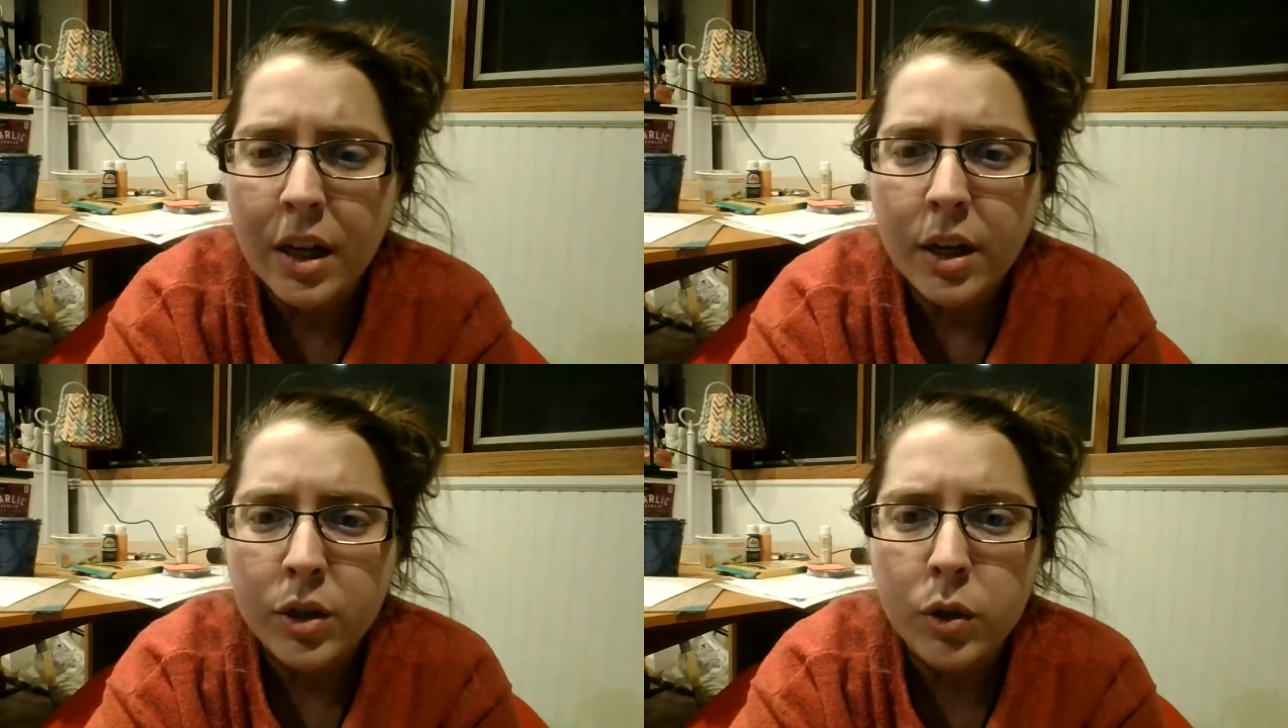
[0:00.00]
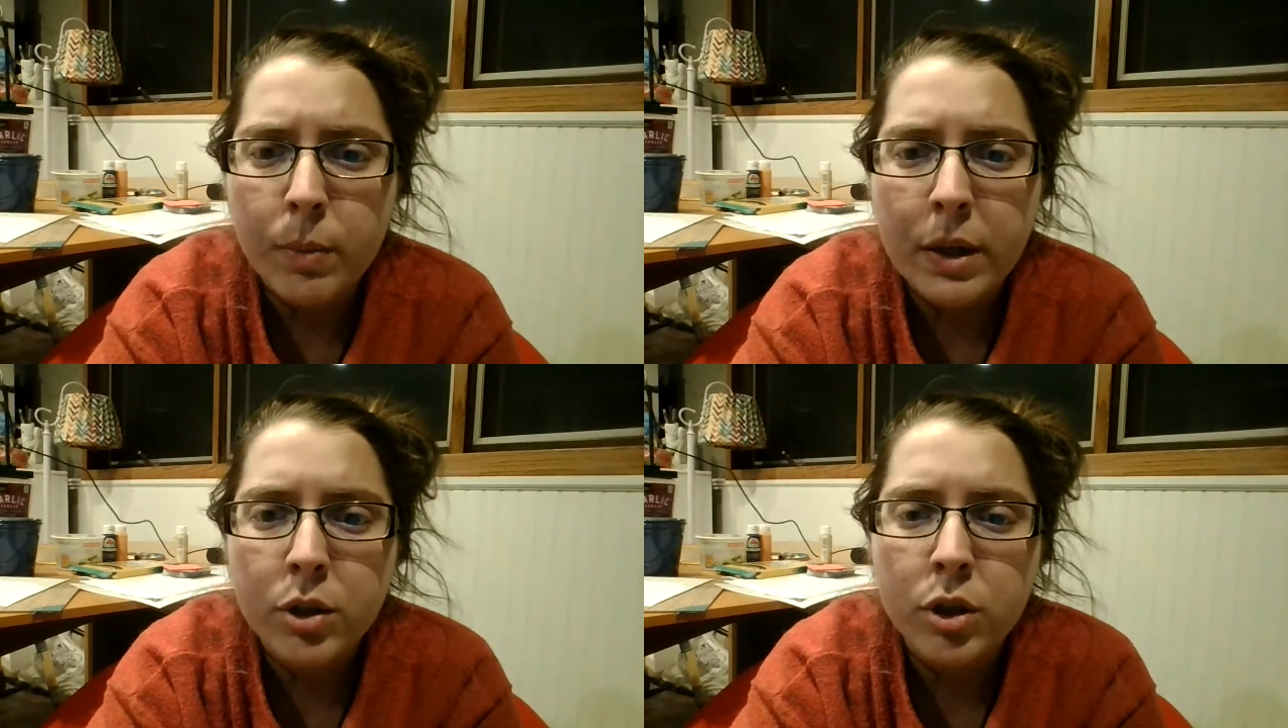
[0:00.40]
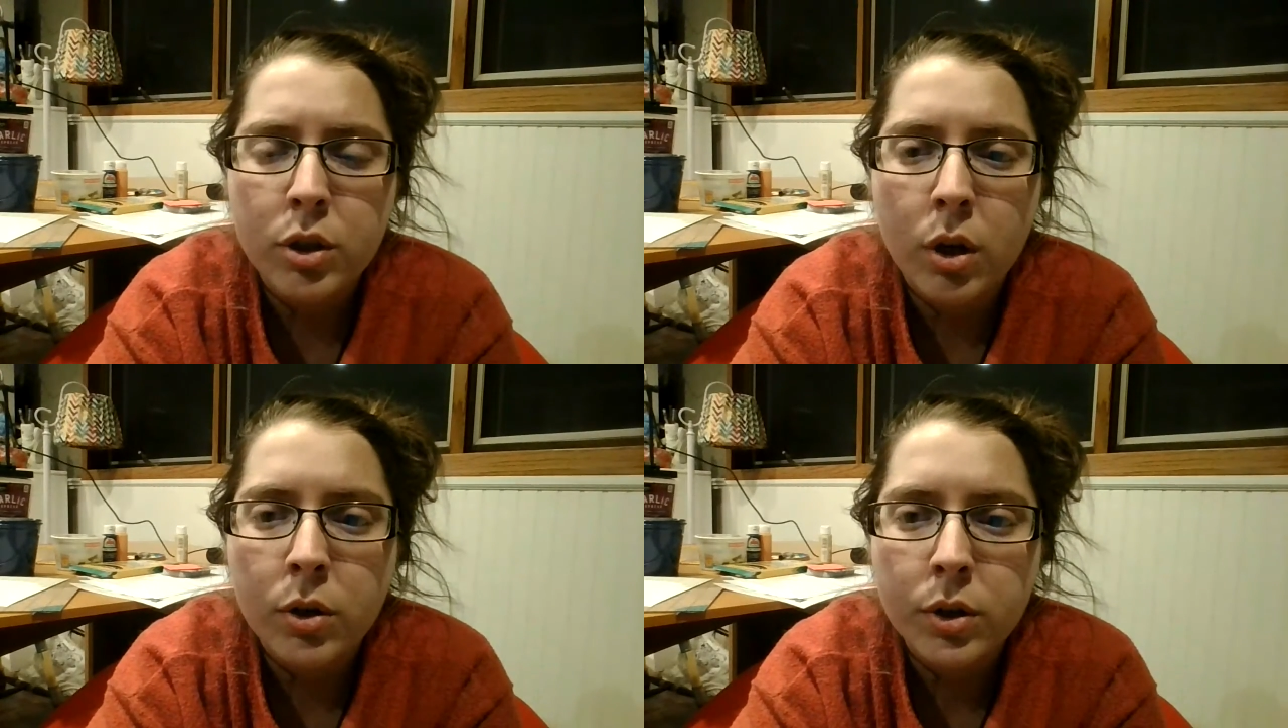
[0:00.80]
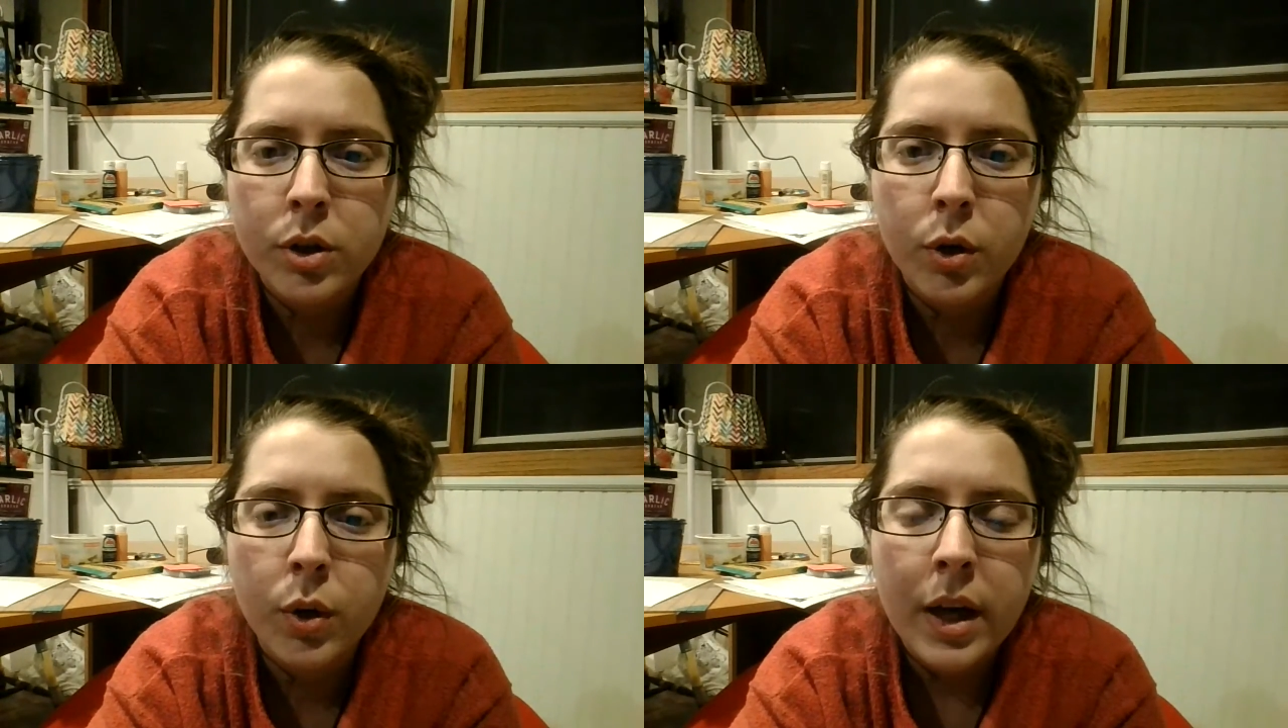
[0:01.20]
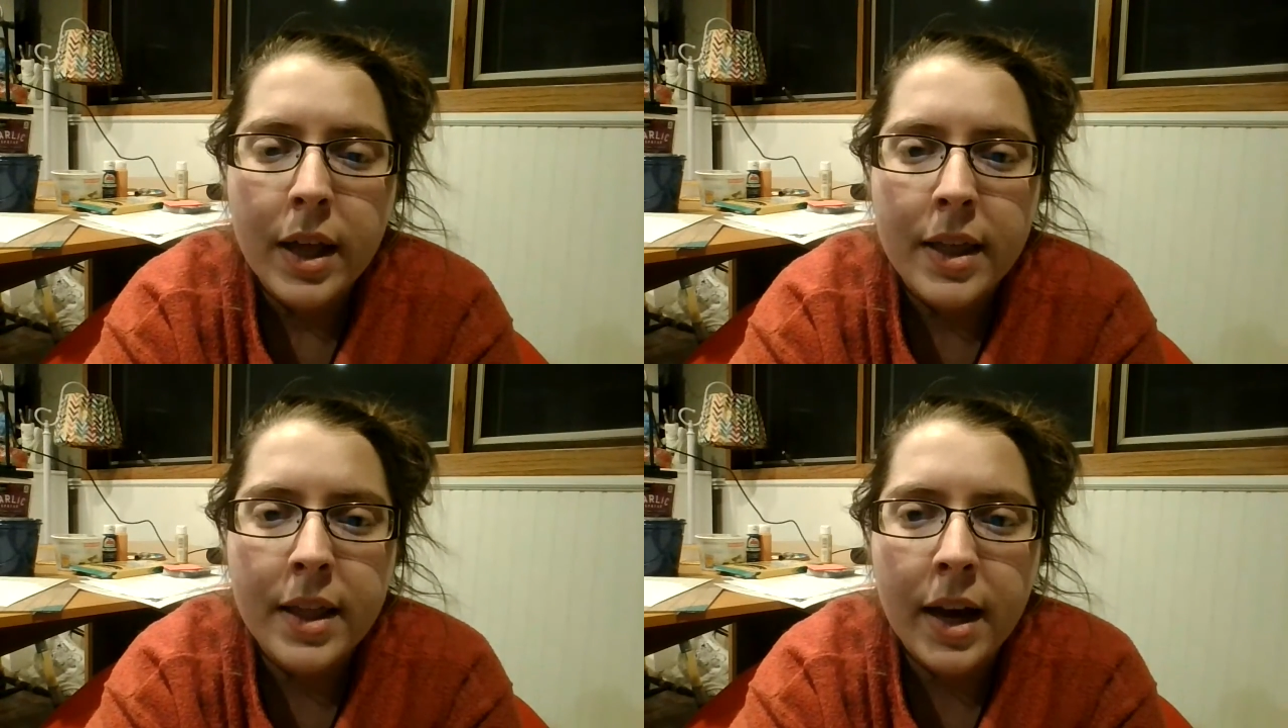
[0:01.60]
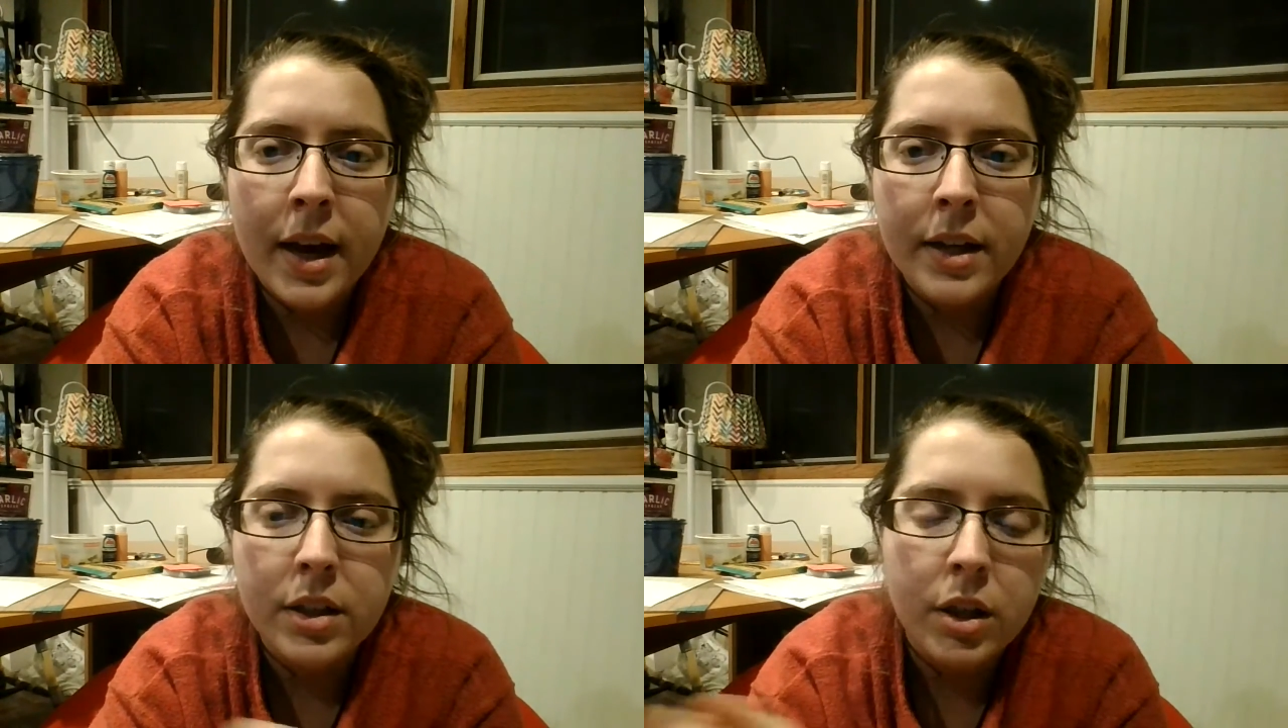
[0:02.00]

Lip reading: So make sure also that